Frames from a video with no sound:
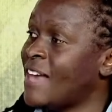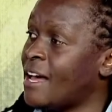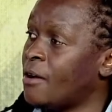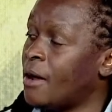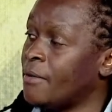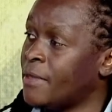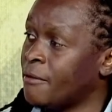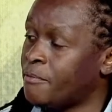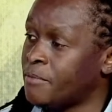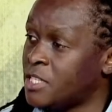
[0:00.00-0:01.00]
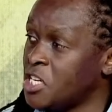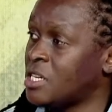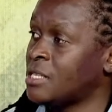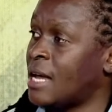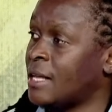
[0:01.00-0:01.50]
they are, uh, the
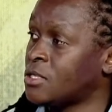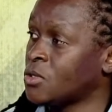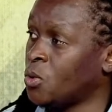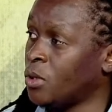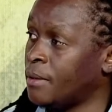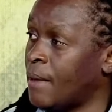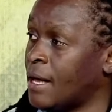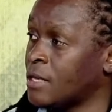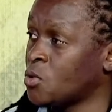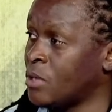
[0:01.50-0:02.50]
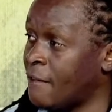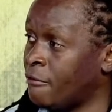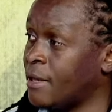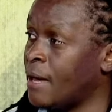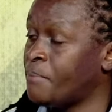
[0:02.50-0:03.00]
teachers at school, uh, at school
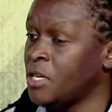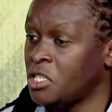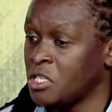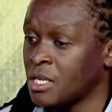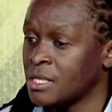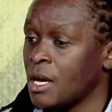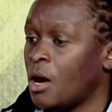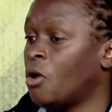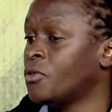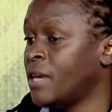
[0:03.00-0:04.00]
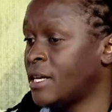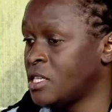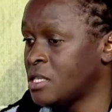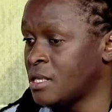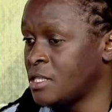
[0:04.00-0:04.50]
level, they are P E teachers or they are
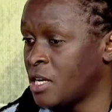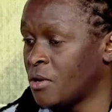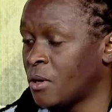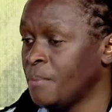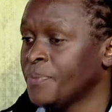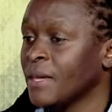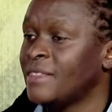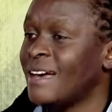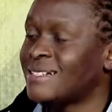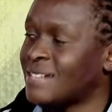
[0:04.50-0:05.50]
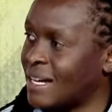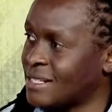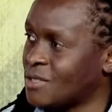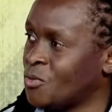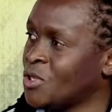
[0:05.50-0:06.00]
teachers in general. Yeah. They are
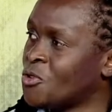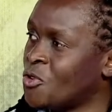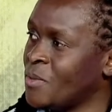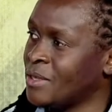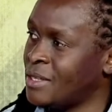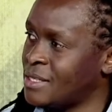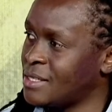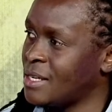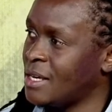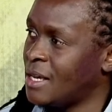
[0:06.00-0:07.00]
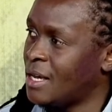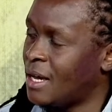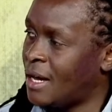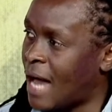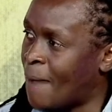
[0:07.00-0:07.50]
tasked with grooming these
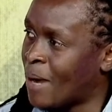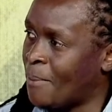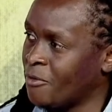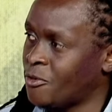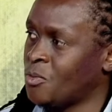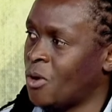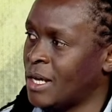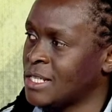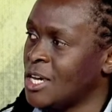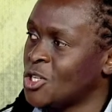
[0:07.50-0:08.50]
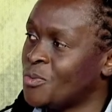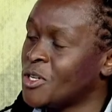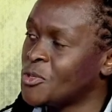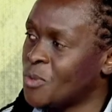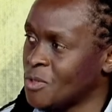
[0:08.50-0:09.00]
Uh, upcoming footballers yeah. to be
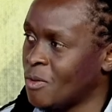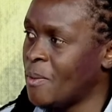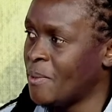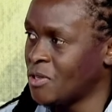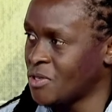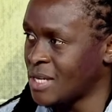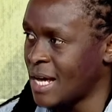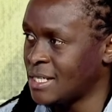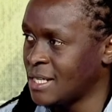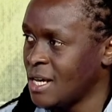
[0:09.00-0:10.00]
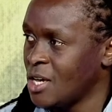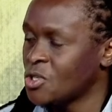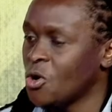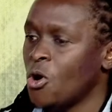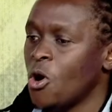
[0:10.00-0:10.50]
responsible people in the society. Yeah.
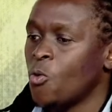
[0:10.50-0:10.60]
So